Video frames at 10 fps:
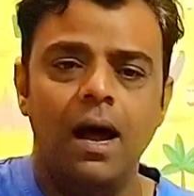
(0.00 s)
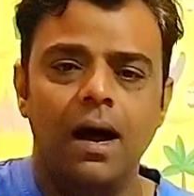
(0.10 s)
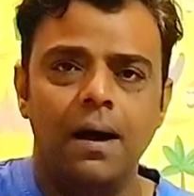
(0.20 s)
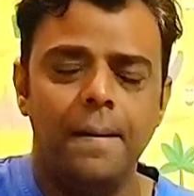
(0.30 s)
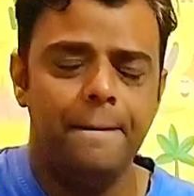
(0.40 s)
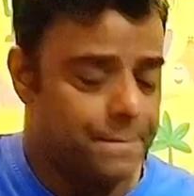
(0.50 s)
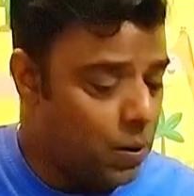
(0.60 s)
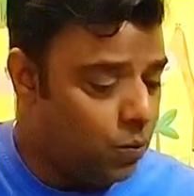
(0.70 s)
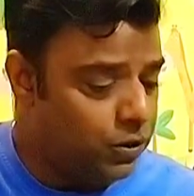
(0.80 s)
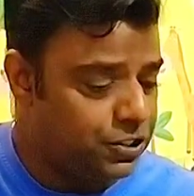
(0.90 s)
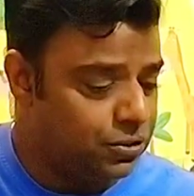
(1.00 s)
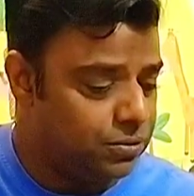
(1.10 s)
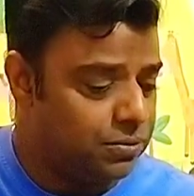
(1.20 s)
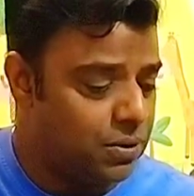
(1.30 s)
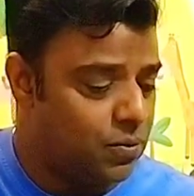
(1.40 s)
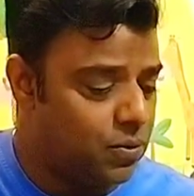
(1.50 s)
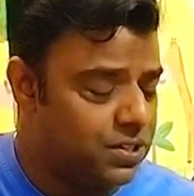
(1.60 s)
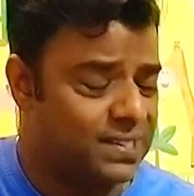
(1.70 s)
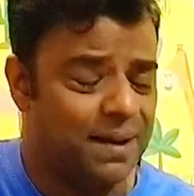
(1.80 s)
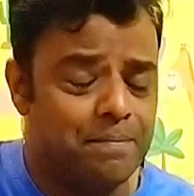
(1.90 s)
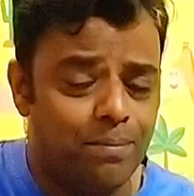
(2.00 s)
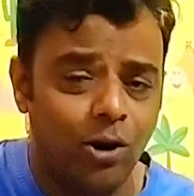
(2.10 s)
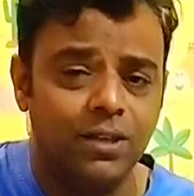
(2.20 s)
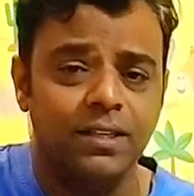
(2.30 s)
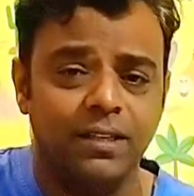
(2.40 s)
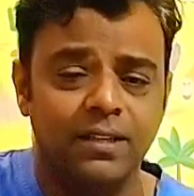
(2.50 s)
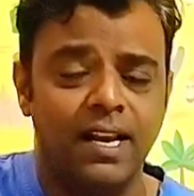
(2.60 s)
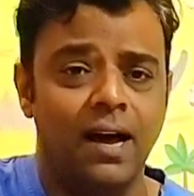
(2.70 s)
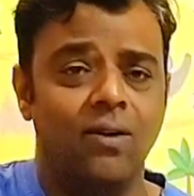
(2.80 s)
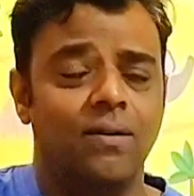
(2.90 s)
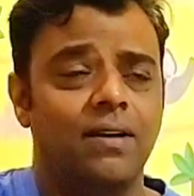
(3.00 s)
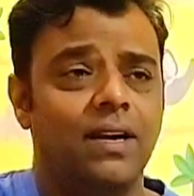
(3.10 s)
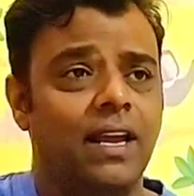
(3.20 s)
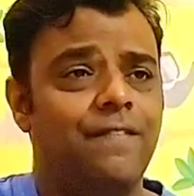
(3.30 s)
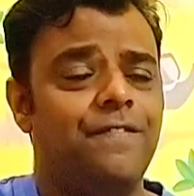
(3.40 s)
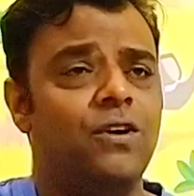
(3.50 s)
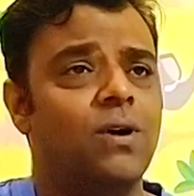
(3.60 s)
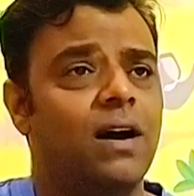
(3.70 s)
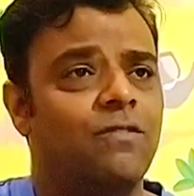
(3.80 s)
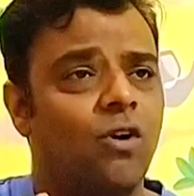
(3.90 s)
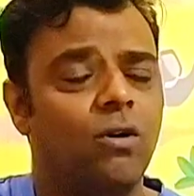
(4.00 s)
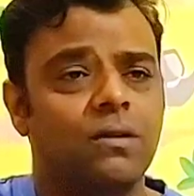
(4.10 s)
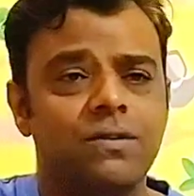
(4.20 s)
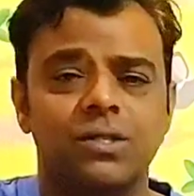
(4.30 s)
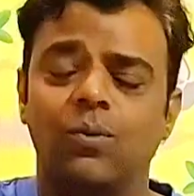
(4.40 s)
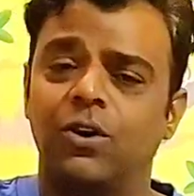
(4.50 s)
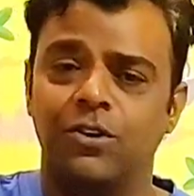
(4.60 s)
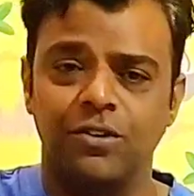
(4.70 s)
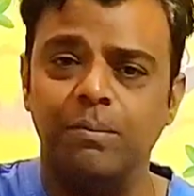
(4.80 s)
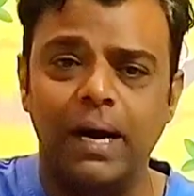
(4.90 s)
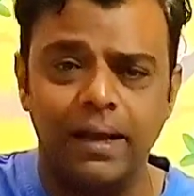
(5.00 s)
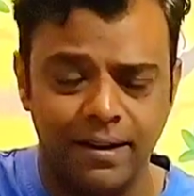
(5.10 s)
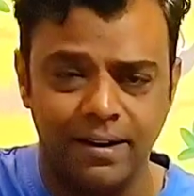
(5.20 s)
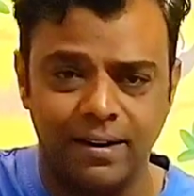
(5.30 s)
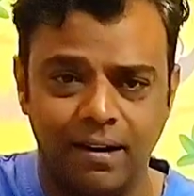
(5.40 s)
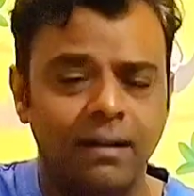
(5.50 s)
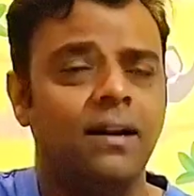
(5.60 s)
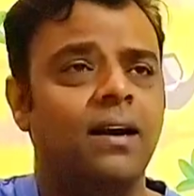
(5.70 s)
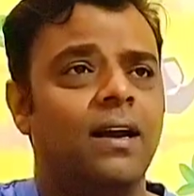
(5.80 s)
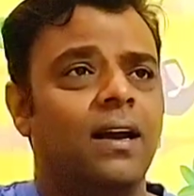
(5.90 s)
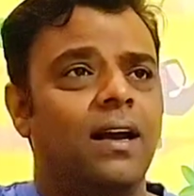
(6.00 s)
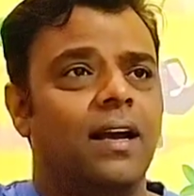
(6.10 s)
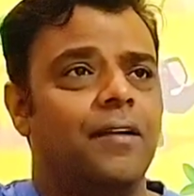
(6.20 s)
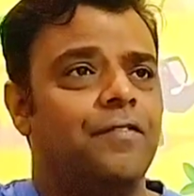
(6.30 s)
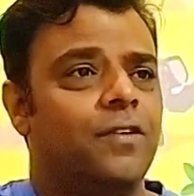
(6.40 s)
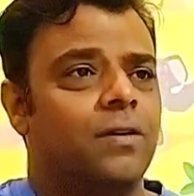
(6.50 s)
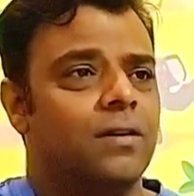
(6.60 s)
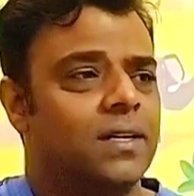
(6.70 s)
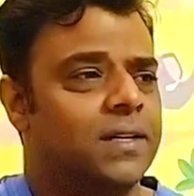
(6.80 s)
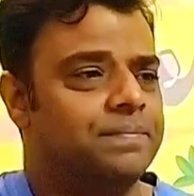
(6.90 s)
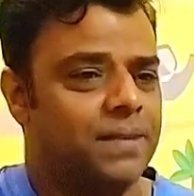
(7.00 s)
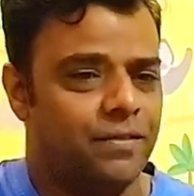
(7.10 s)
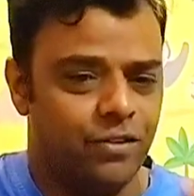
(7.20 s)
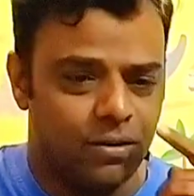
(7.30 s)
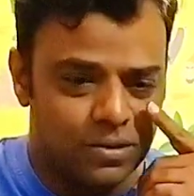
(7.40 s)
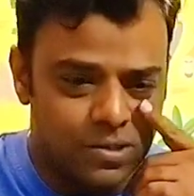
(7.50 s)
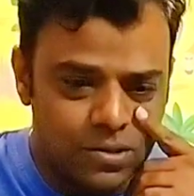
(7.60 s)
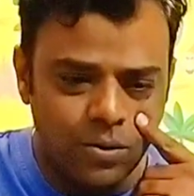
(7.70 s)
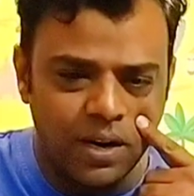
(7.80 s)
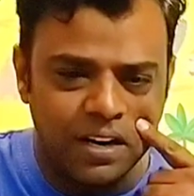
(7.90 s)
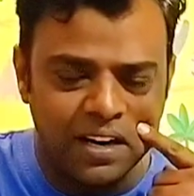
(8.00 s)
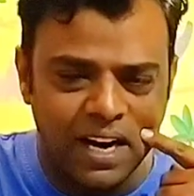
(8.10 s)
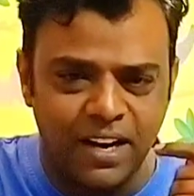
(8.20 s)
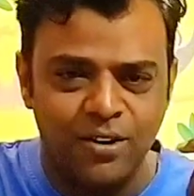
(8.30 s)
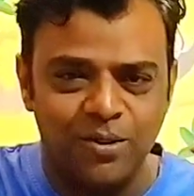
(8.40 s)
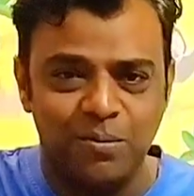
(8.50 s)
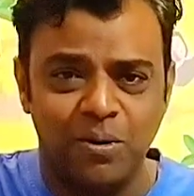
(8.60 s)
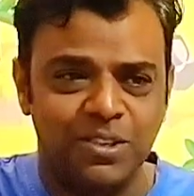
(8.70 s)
what is important now, if you have always wanted to buy a guitar, if you're a student and you